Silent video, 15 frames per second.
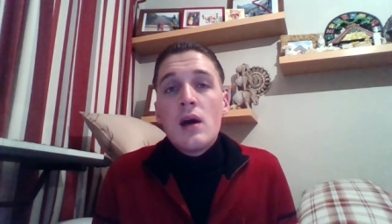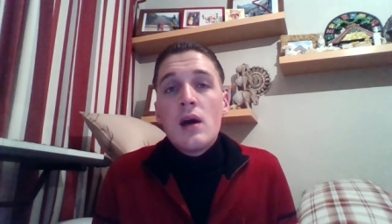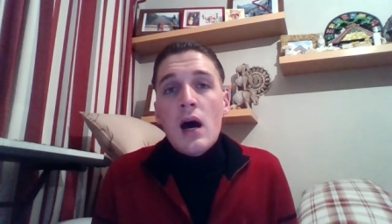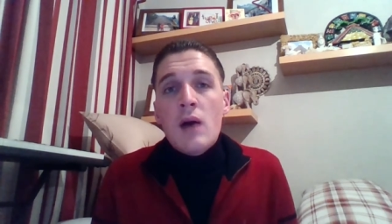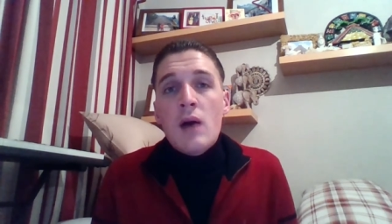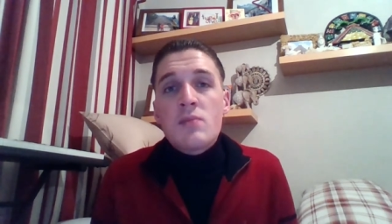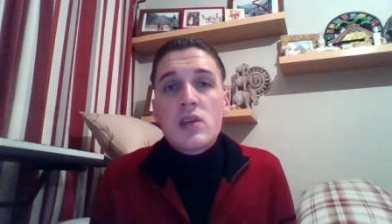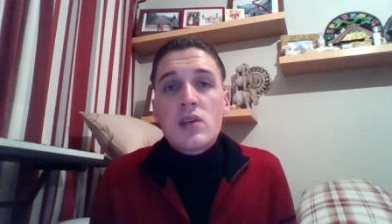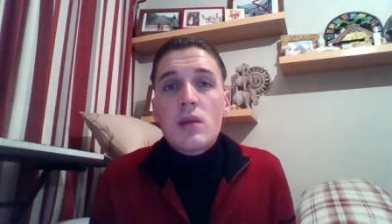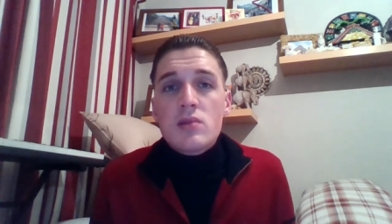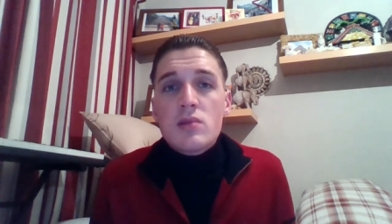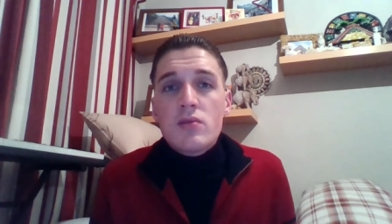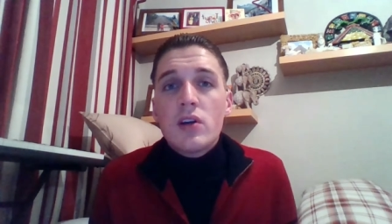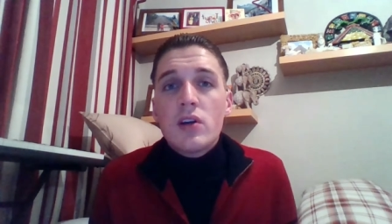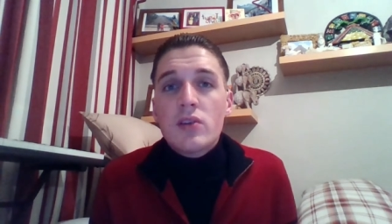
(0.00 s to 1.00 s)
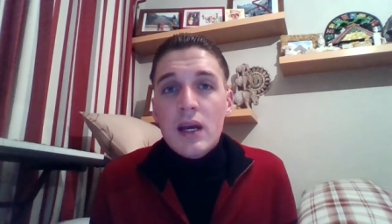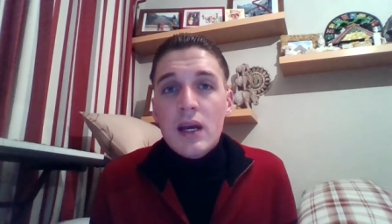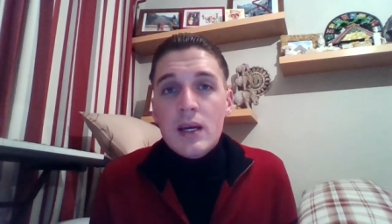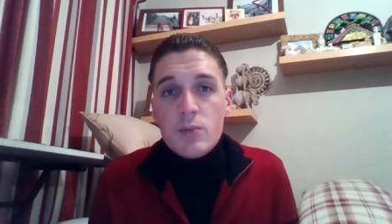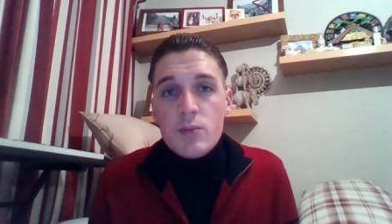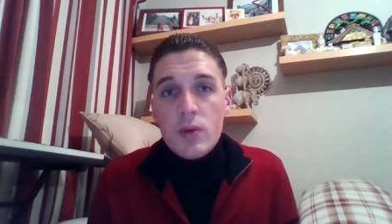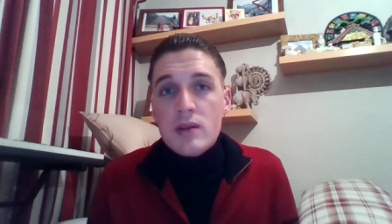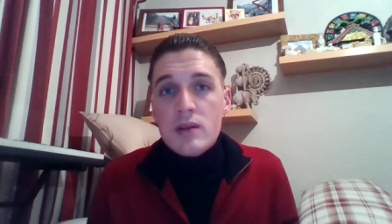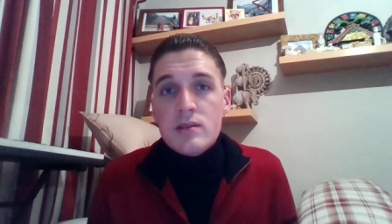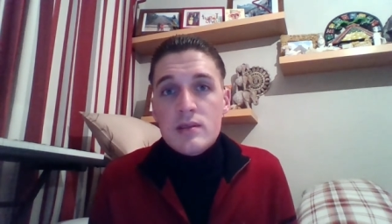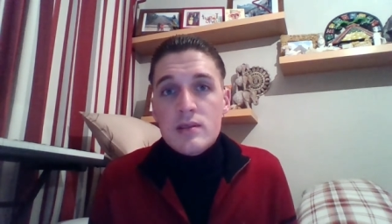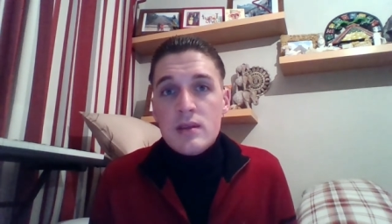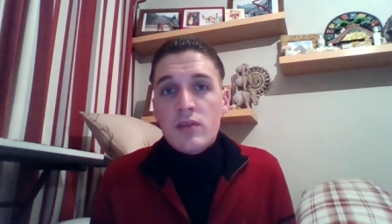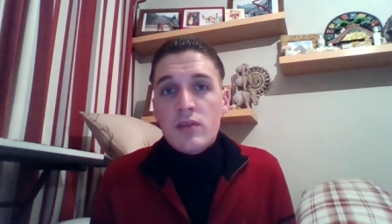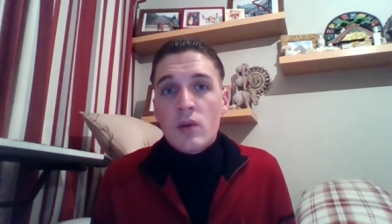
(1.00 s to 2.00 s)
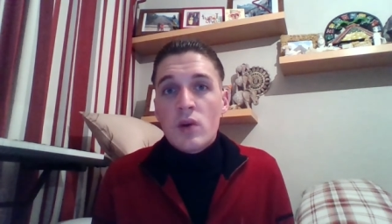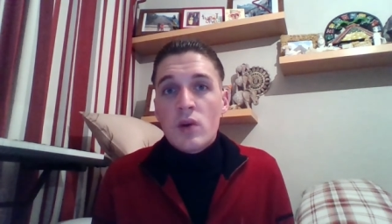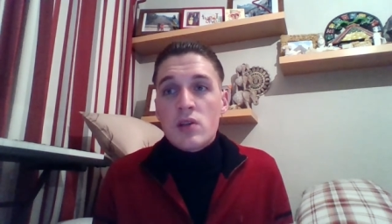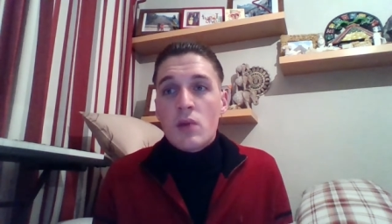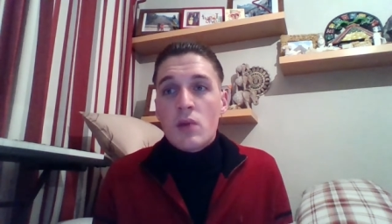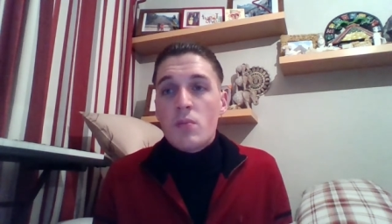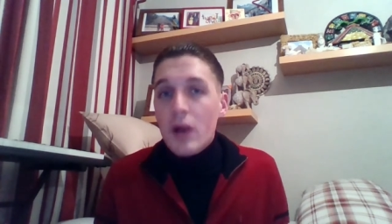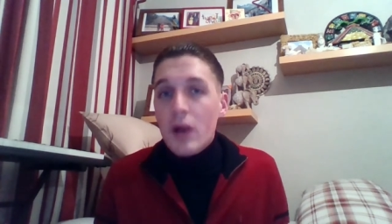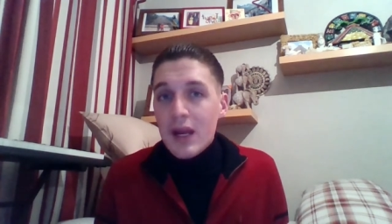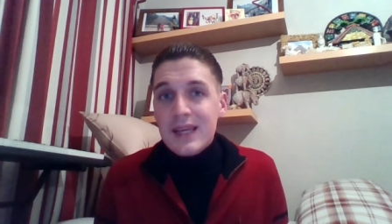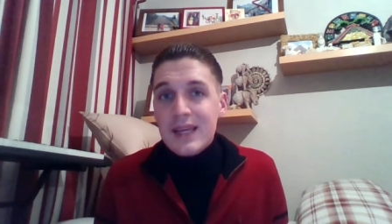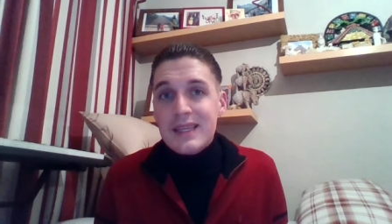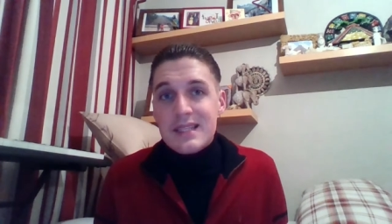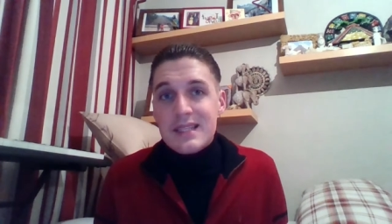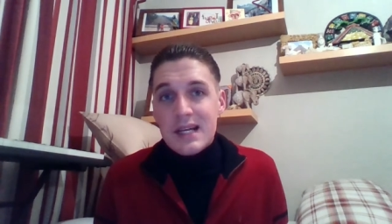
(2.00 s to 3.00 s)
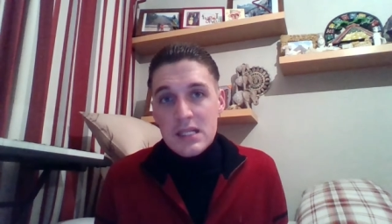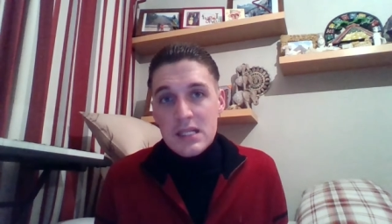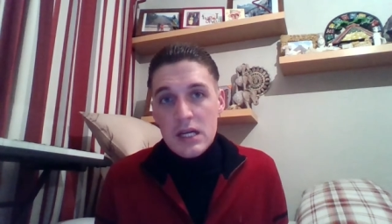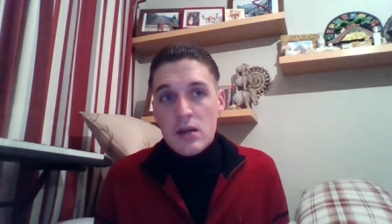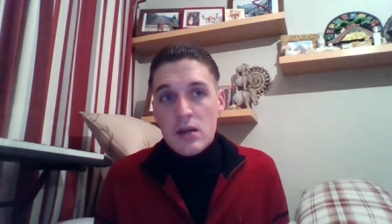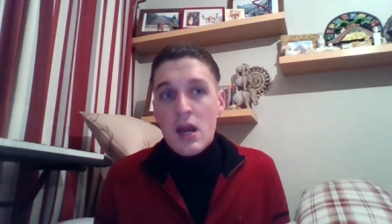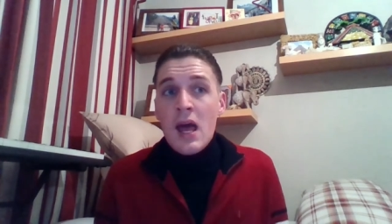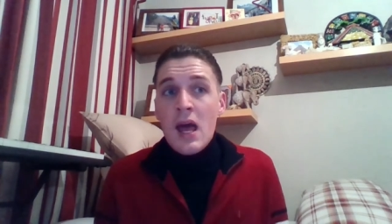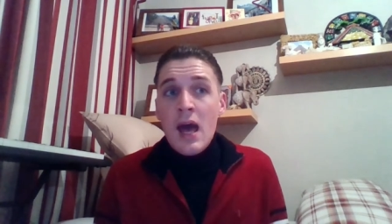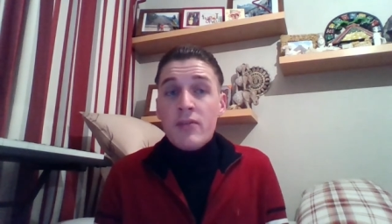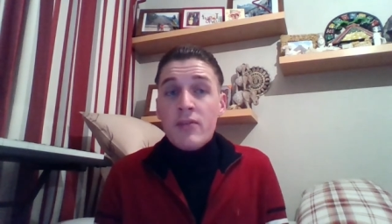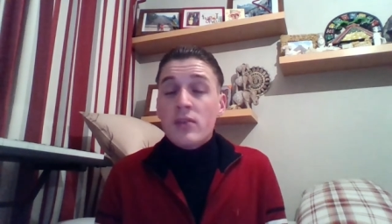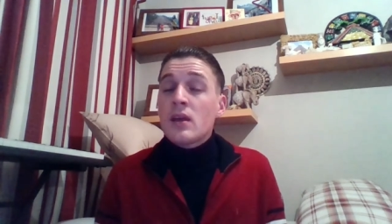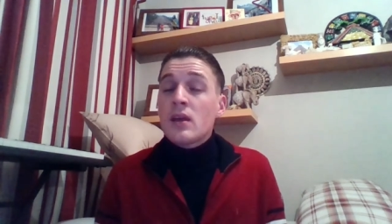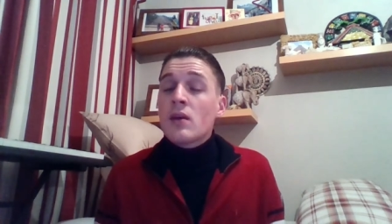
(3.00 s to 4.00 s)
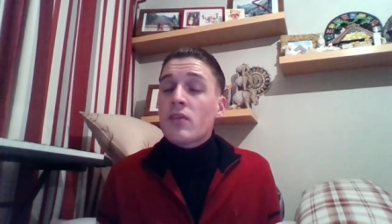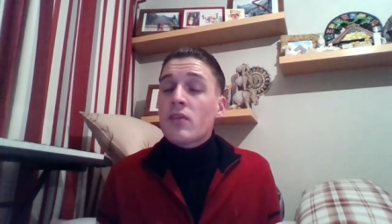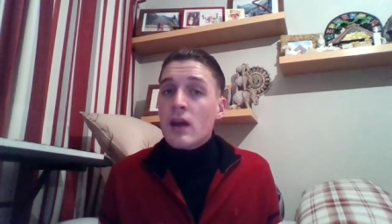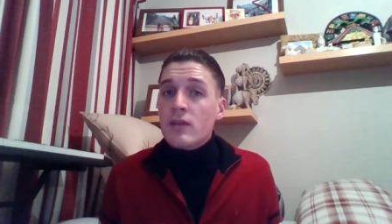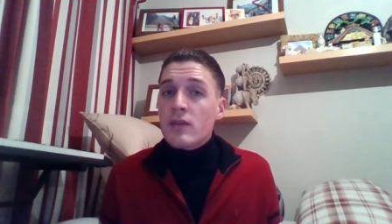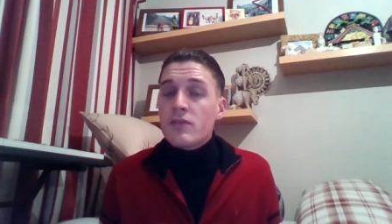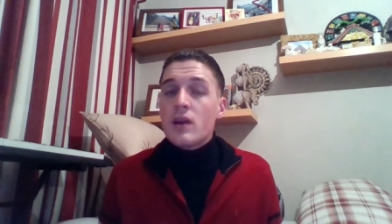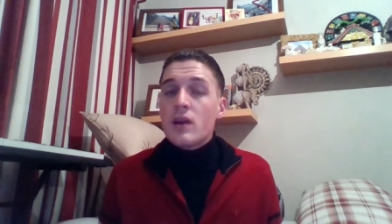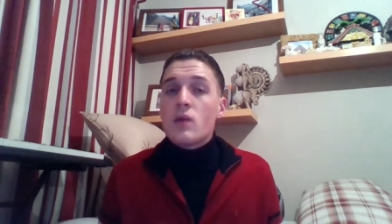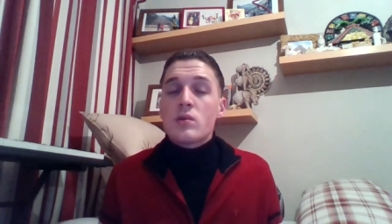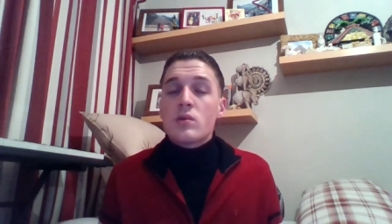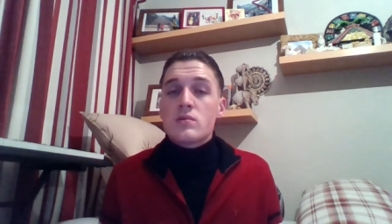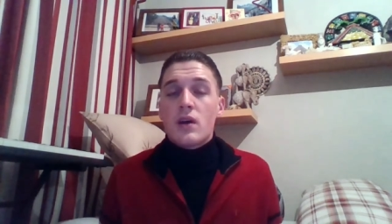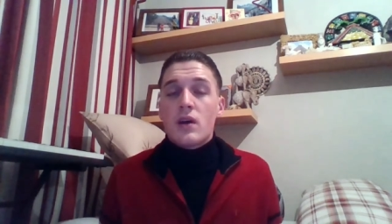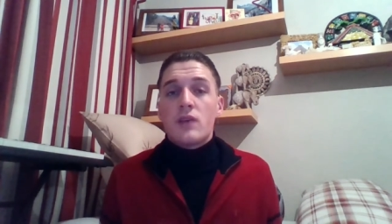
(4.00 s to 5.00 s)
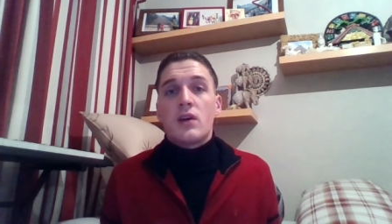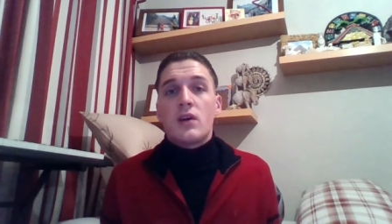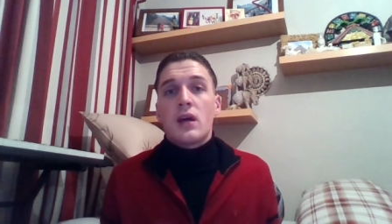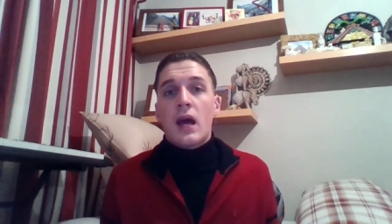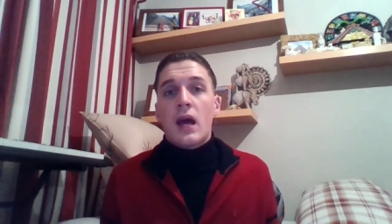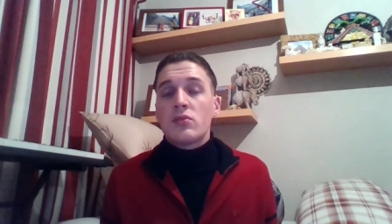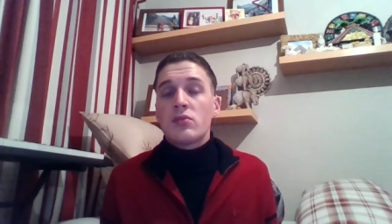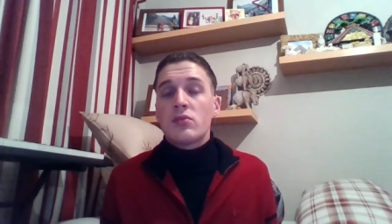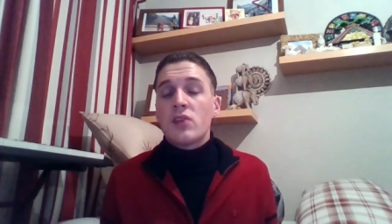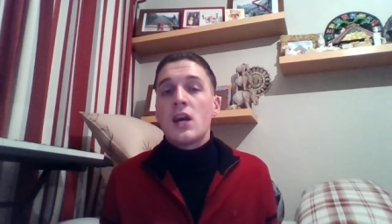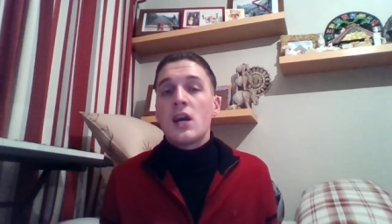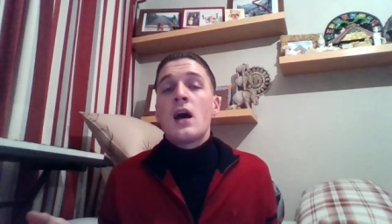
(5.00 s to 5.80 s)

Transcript: Um, so that was a really great experience and something which I'm pleased I done. Everything thankfully was very, very healthy